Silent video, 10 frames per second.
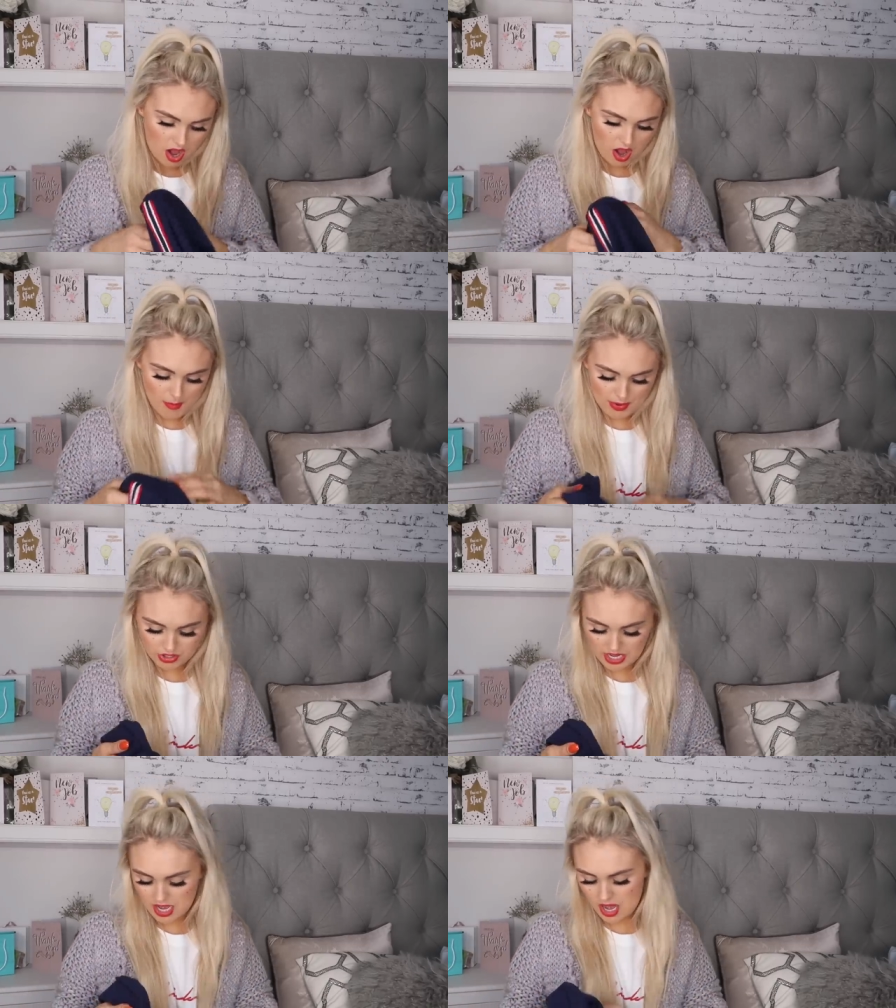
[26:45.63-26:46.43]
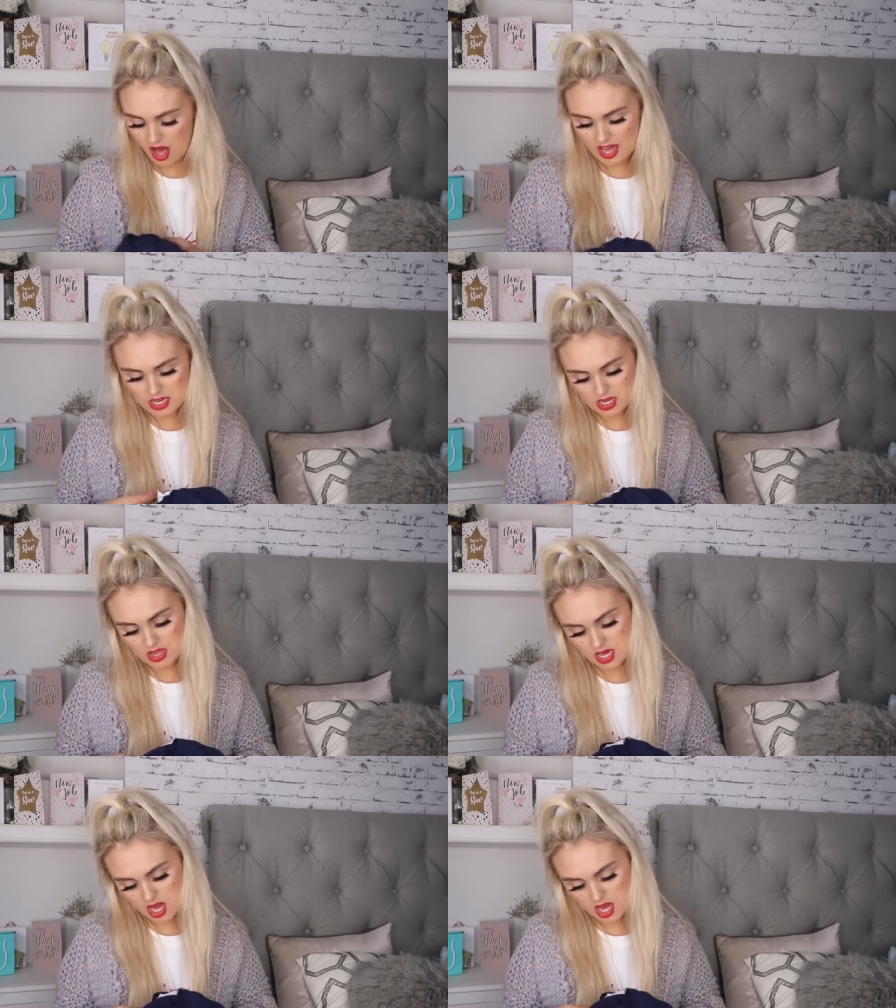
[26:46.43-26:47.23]
Oh my god, I like
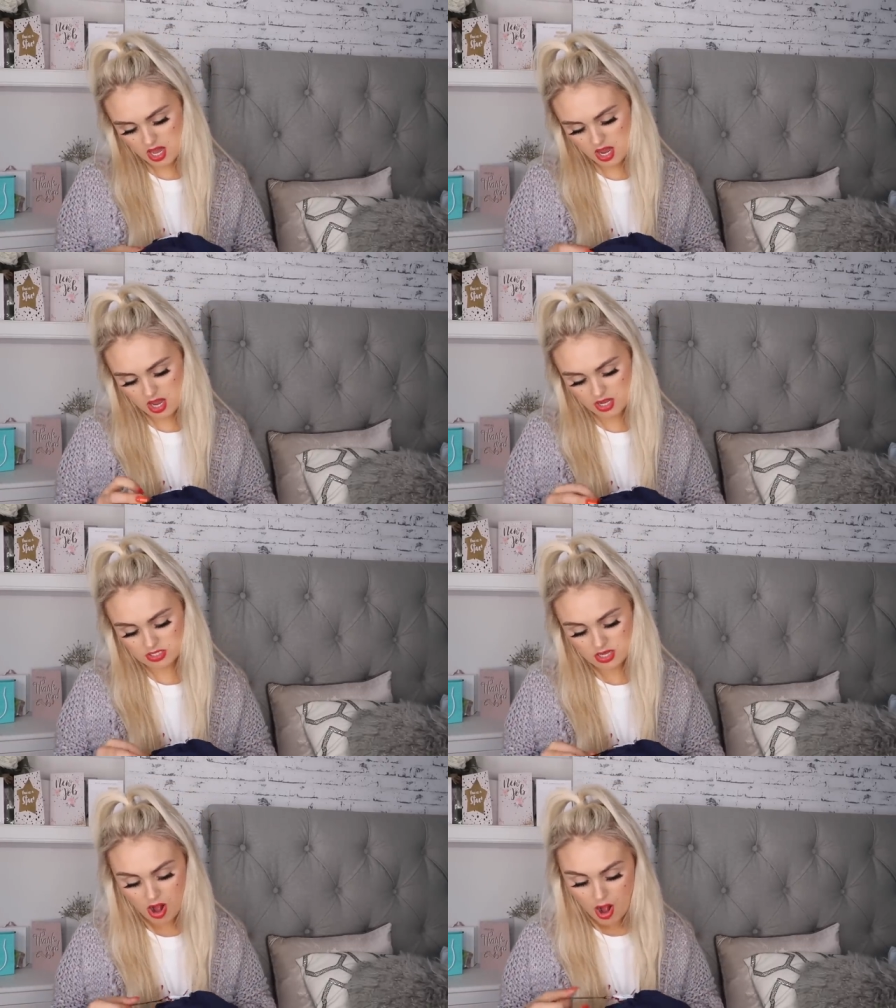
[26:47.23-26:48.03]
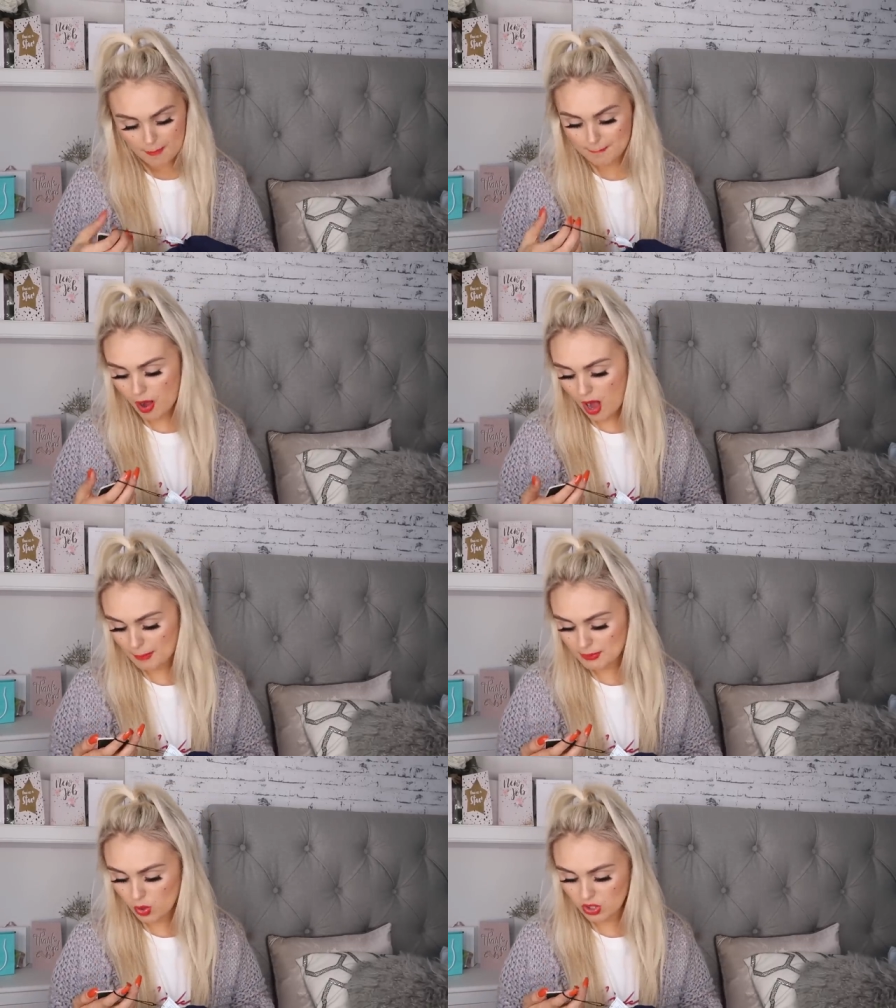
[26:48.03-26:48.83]
these!
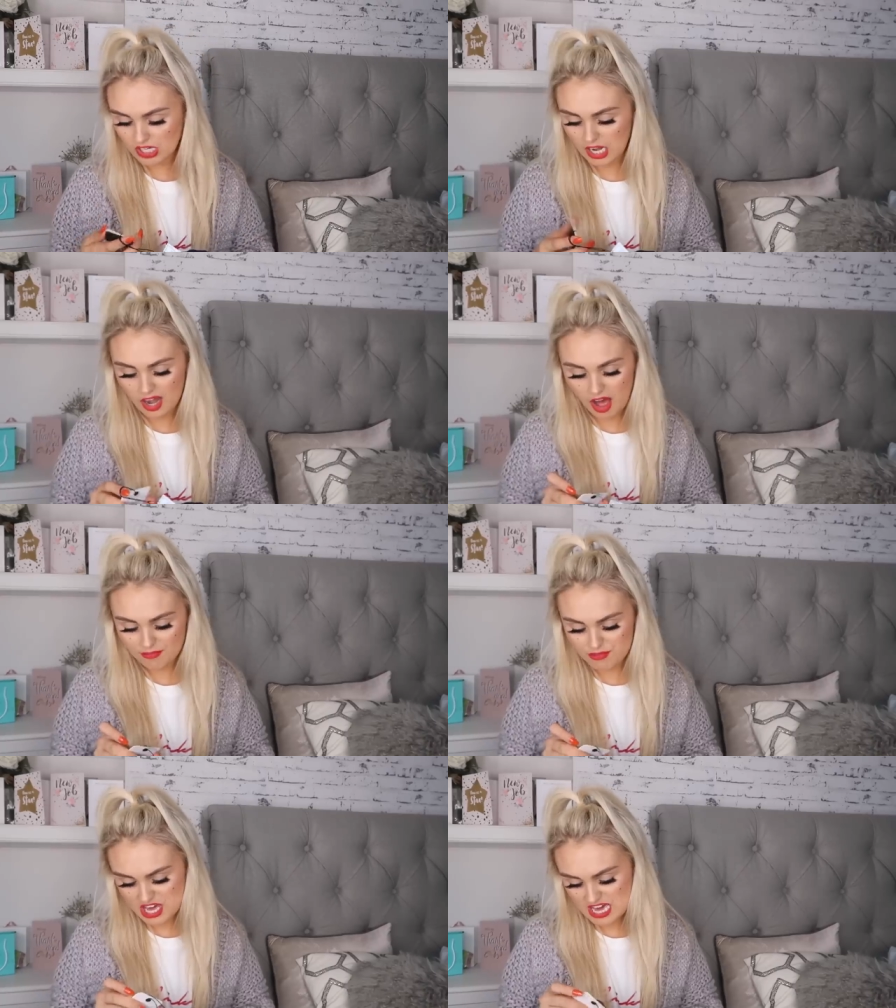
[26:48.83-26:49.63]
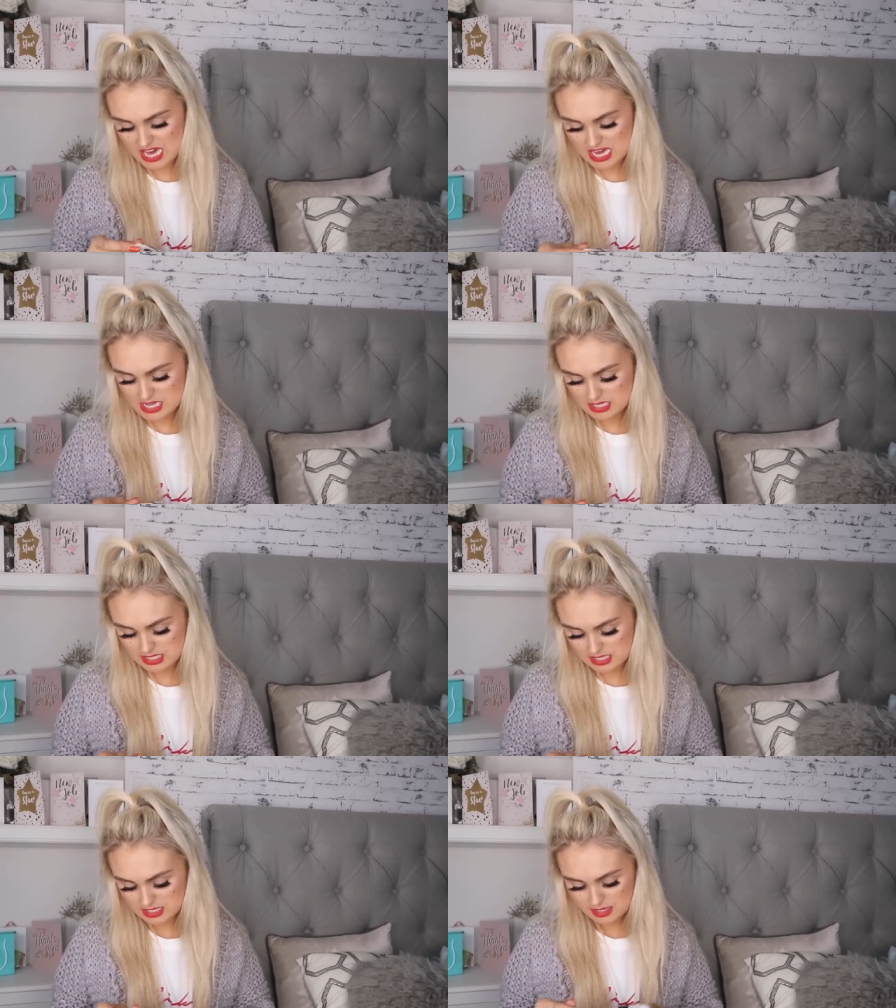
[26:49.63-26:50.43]
Mum, you're gonna love
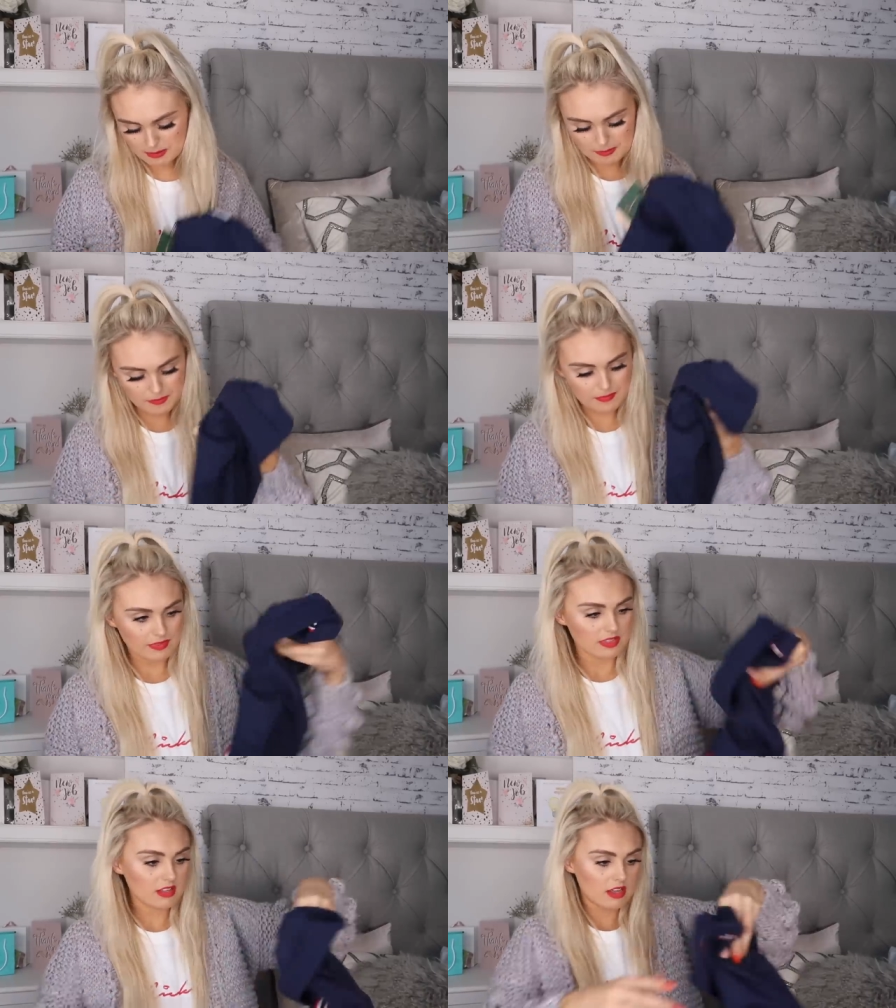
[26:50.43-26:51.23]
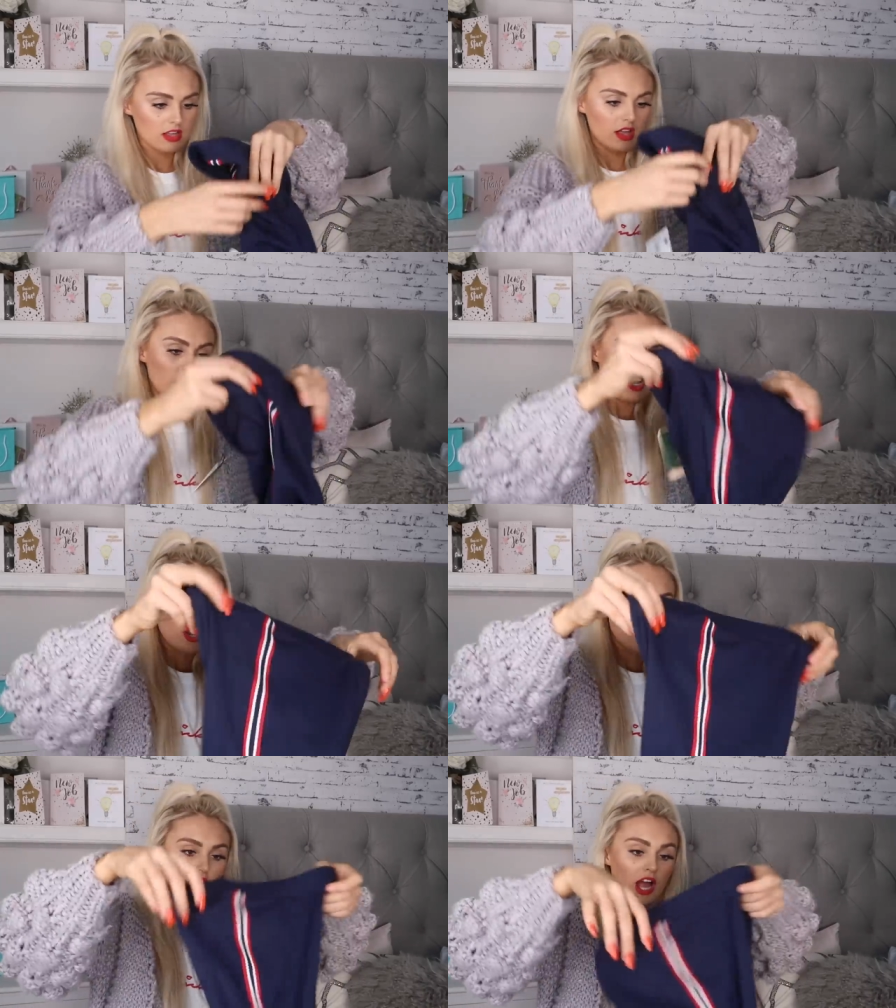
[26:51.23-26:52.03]
these! Let me have a look.
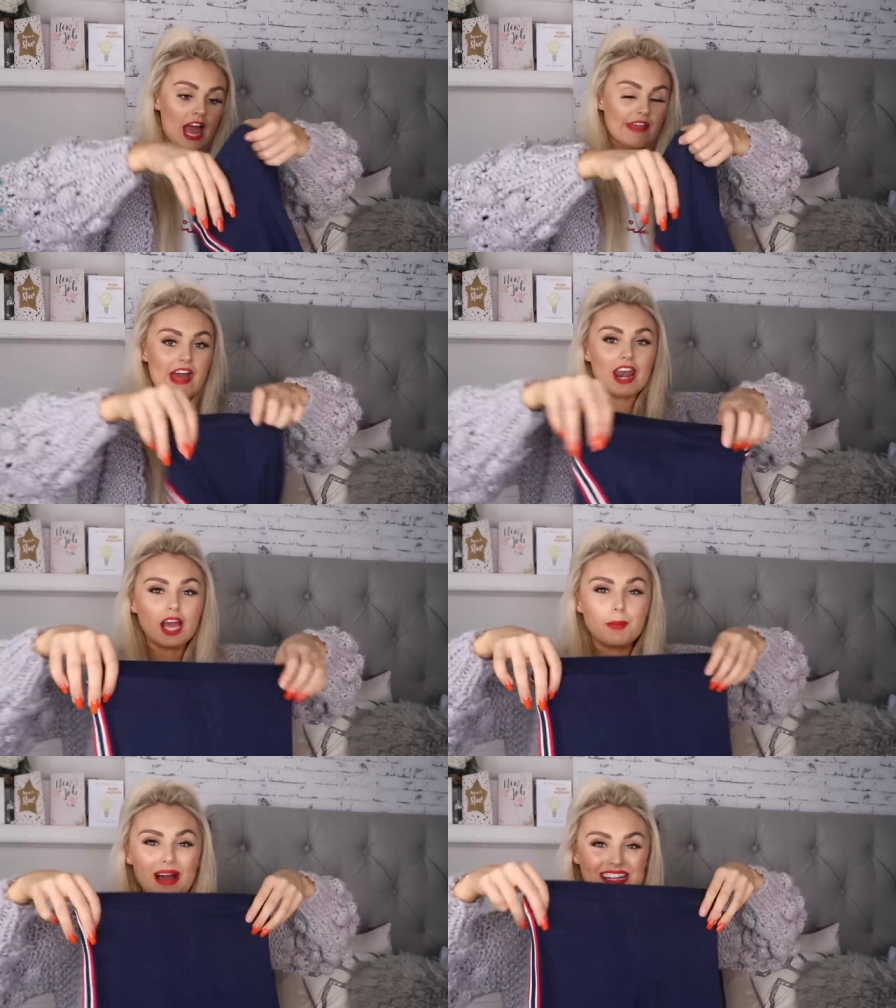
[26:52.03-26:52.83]
Look, they're like